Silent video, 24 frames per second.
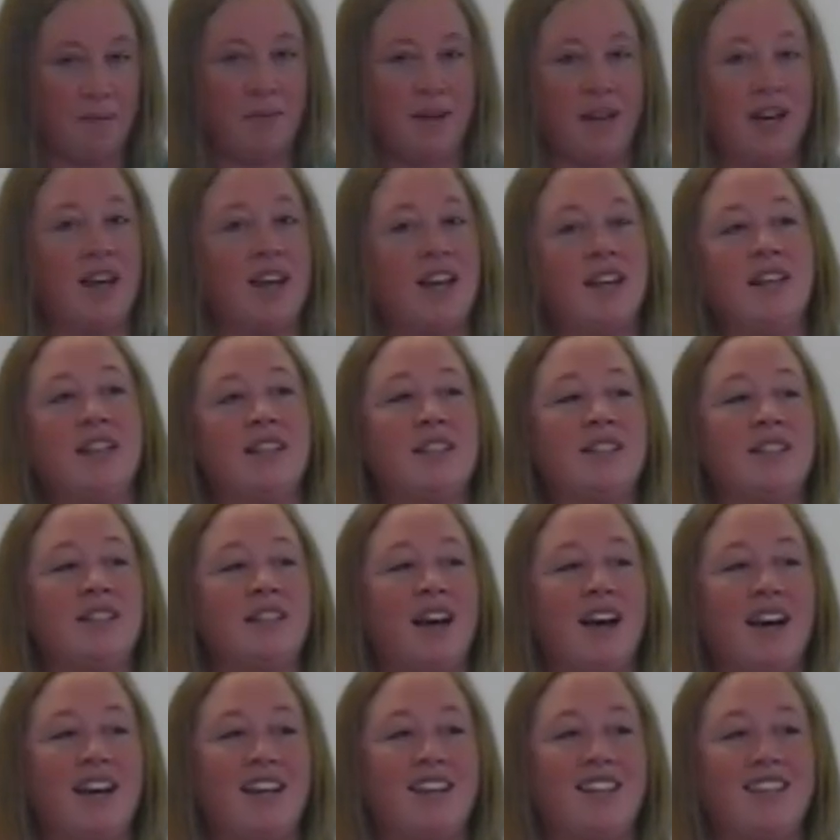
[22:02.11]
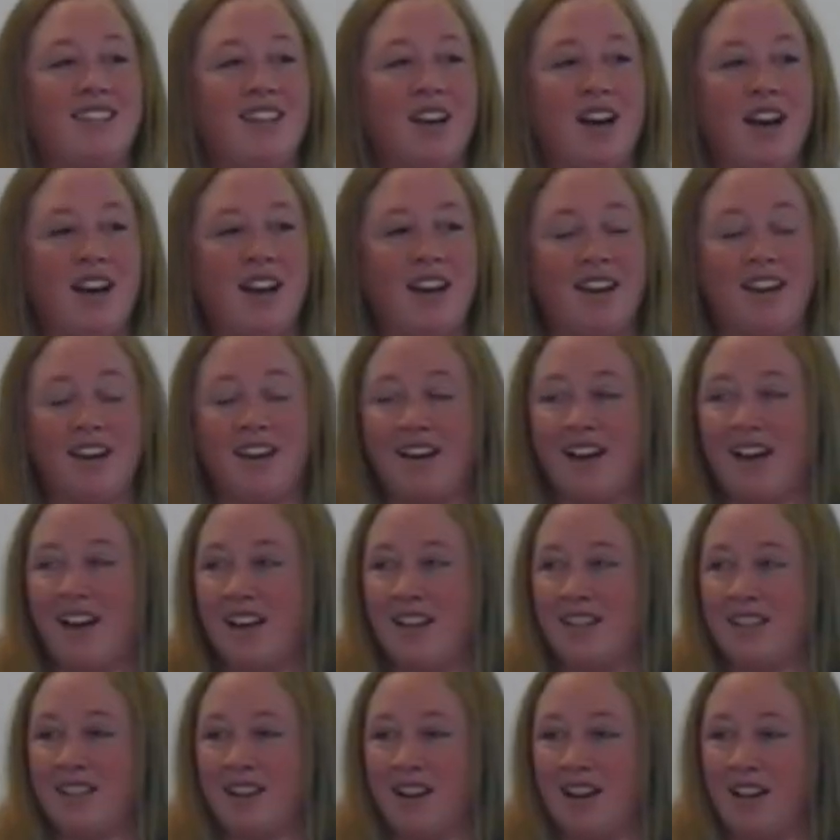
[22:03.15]
because I saw,
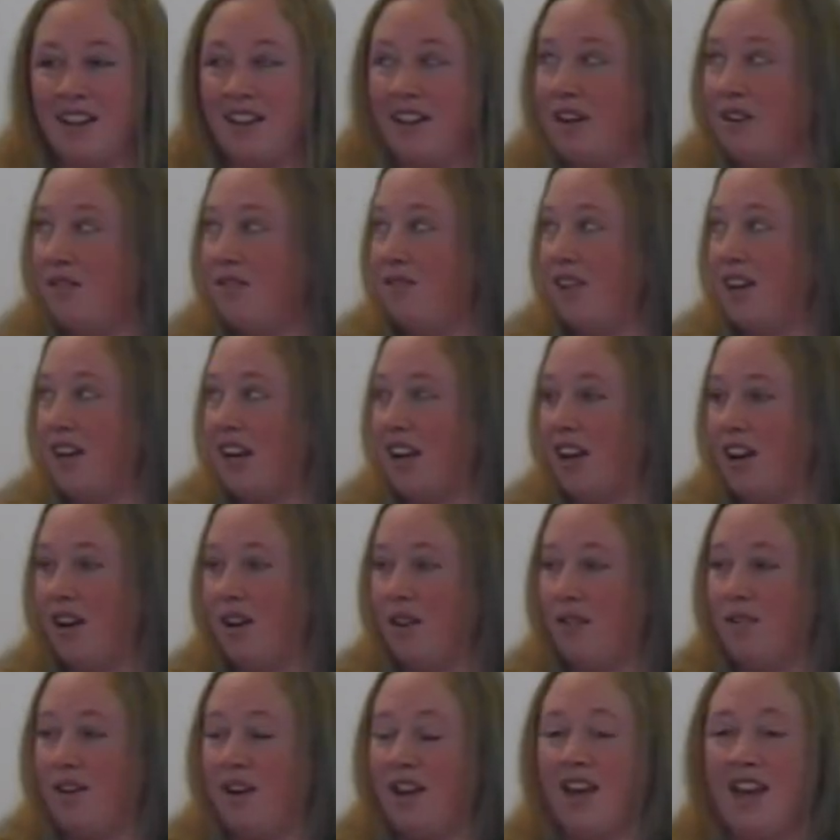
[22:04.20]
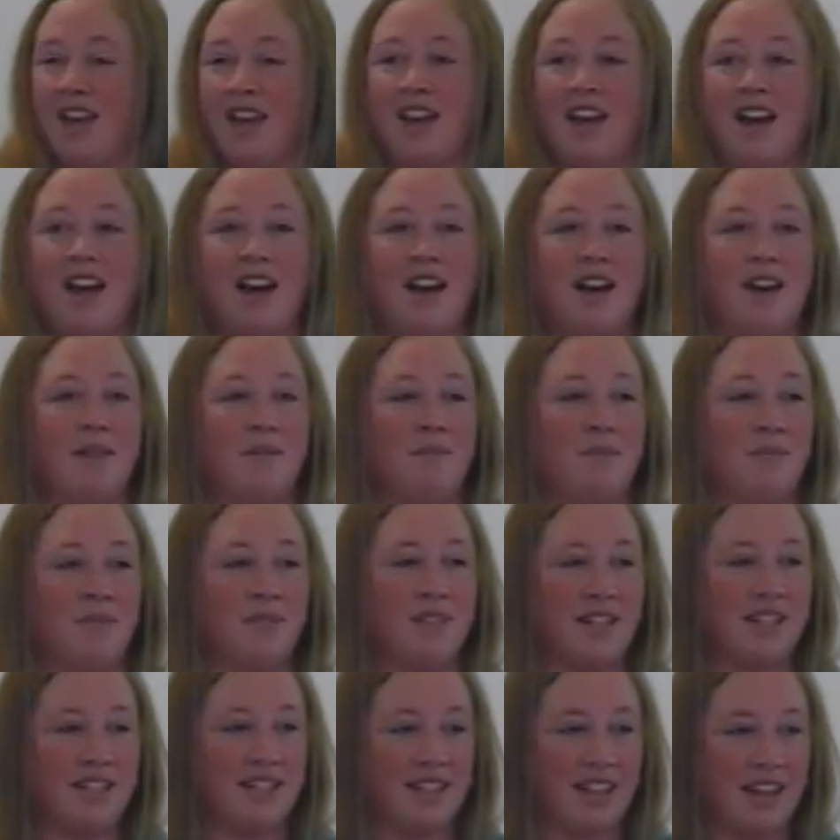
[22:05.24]
I saw a little video. Um,
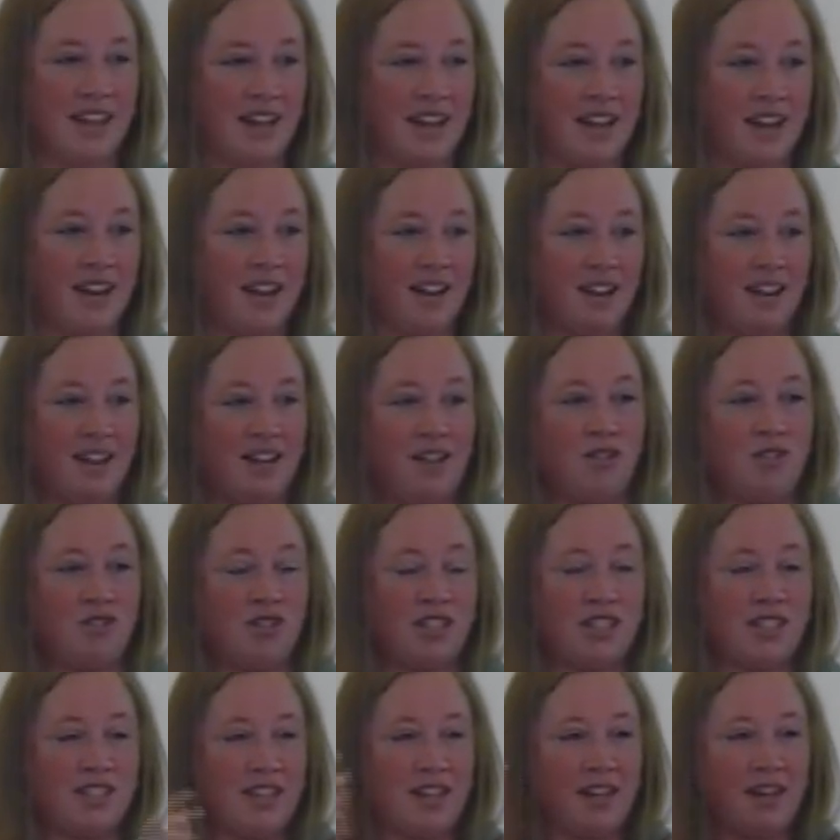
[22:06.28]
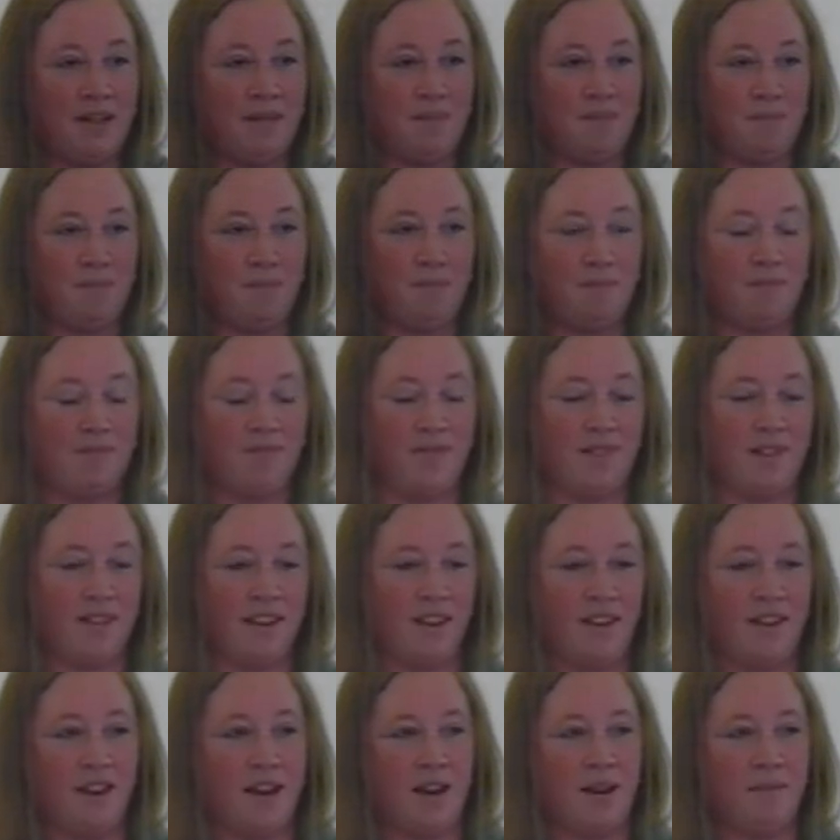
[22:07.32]
this lady, you just see a,
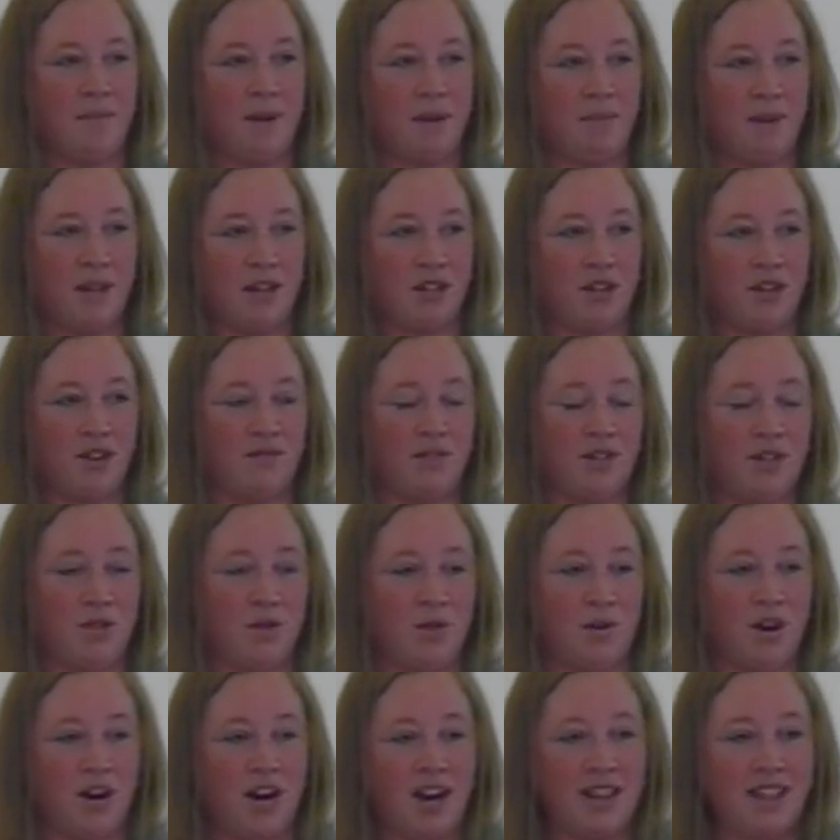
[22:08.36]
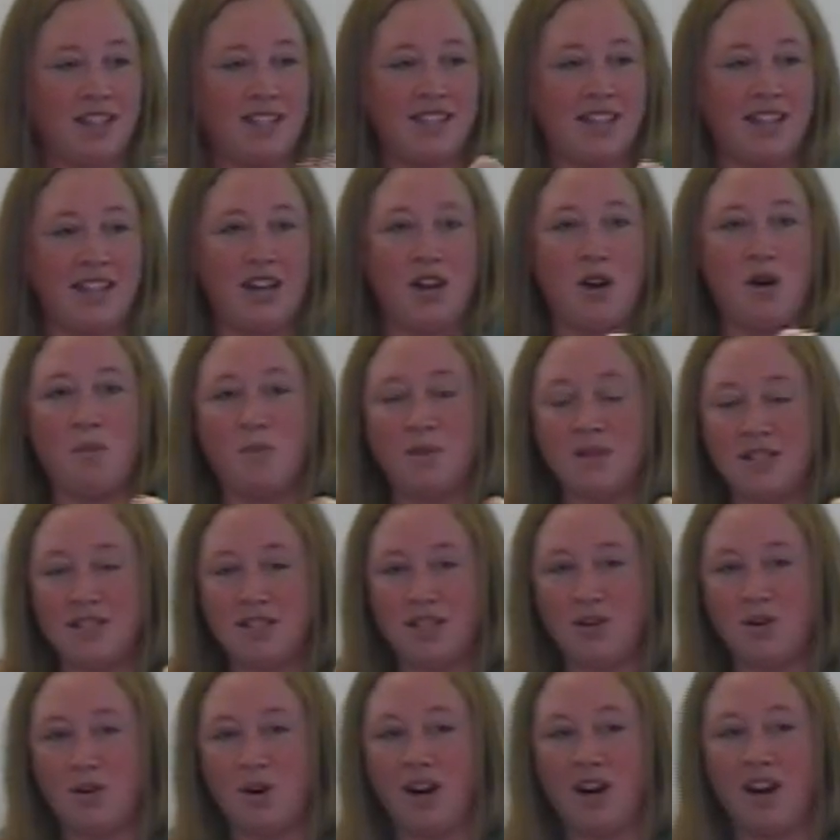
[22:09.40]
um, a picture of a door, and this lady opens the
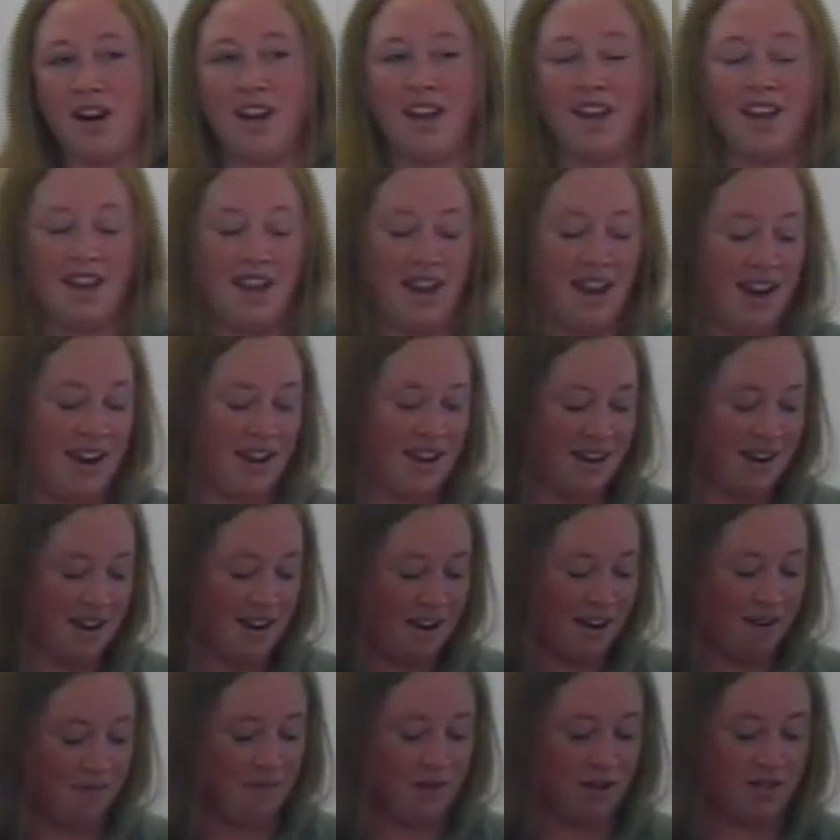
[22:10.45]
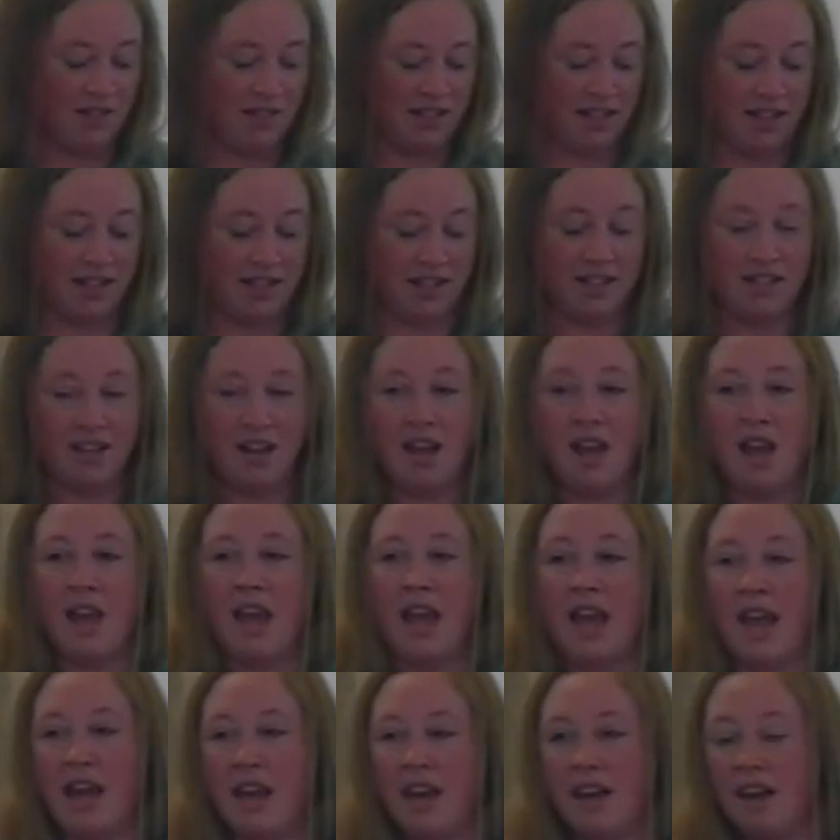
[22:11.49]
door and um, goes like this
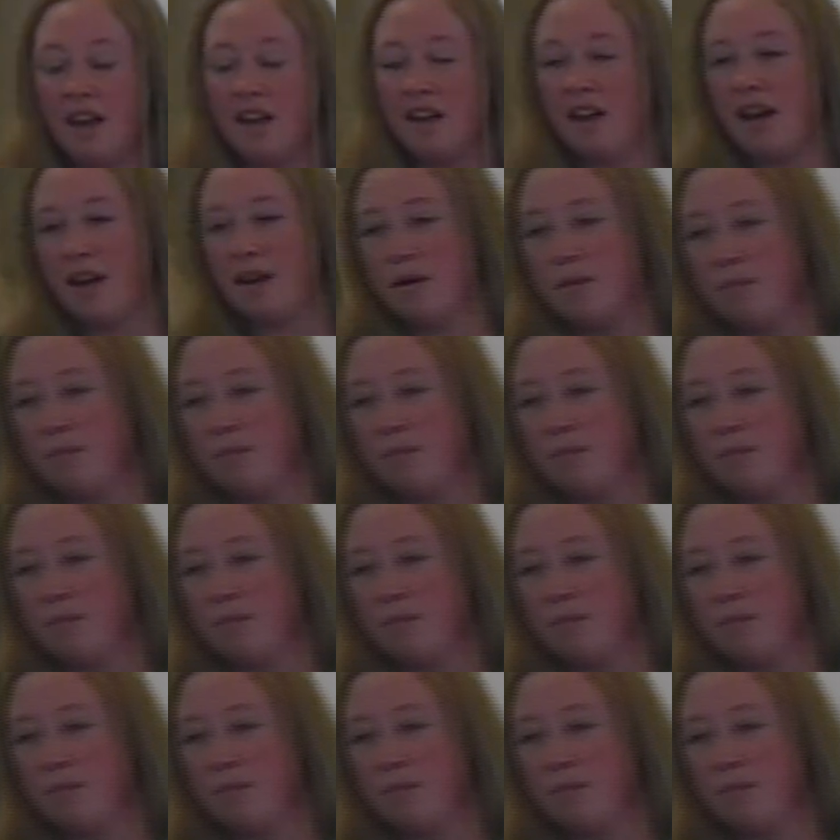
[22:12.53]
Hey, God,